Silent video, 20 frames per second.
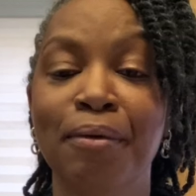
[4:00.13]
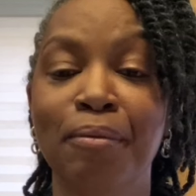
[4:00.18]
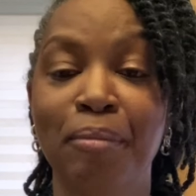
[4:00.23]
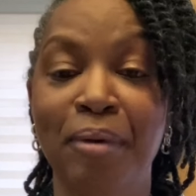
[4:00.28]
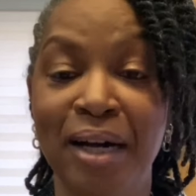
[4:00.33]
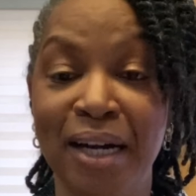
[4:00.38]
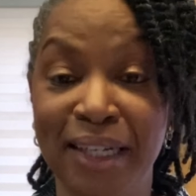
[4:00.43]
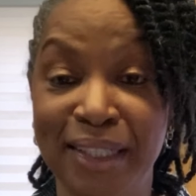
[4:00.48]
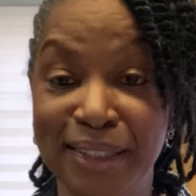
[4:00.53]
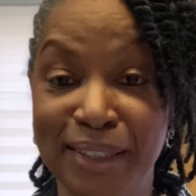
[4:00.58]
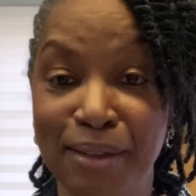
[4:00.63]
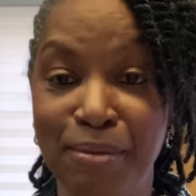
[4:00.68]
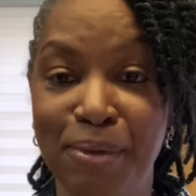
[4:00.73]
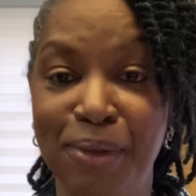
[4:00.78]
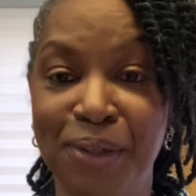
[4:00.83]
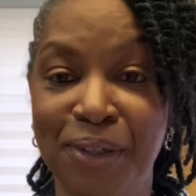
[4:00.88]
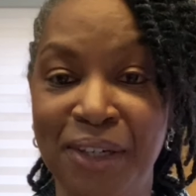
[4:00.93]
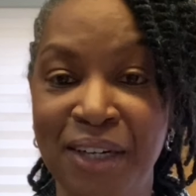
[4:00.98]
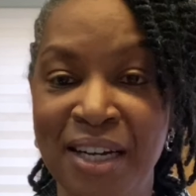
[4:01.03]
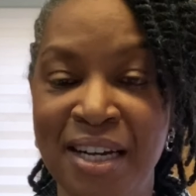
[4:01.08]

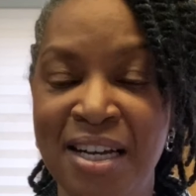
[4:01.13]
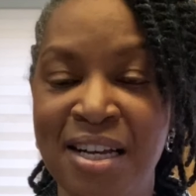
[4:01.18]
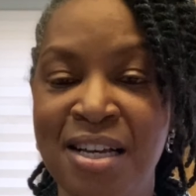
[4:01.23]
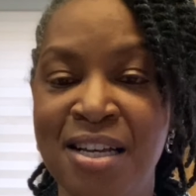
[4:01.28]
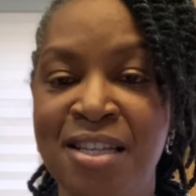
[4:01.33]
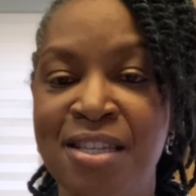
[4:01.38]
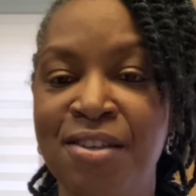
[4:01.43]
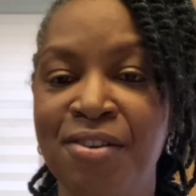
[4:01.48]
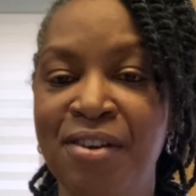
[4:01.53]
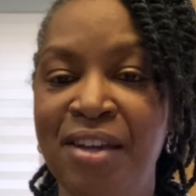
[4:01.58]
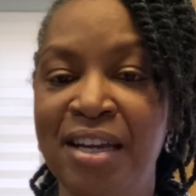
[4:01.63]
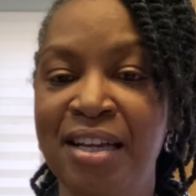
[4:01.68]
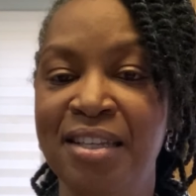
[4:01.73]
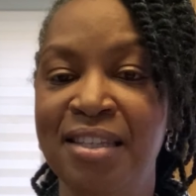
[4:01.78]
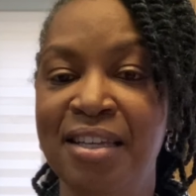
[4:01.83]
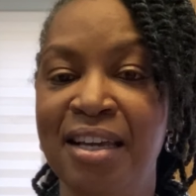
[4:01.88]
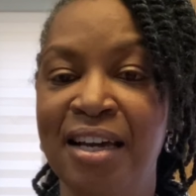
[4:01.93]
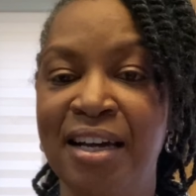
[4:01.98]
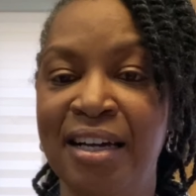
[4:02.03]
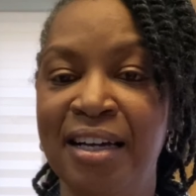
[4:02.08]
possible. So yes,
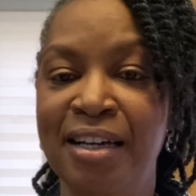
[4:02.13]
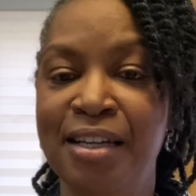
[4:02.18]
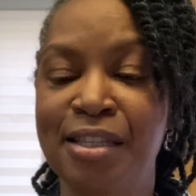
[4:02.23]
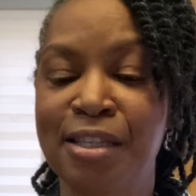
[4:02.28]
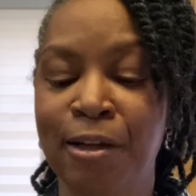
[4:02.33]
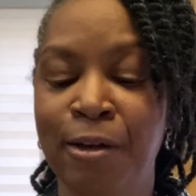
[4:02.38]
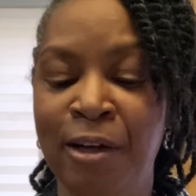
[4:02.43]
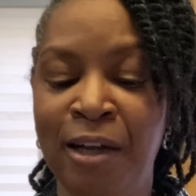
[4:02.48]
guys,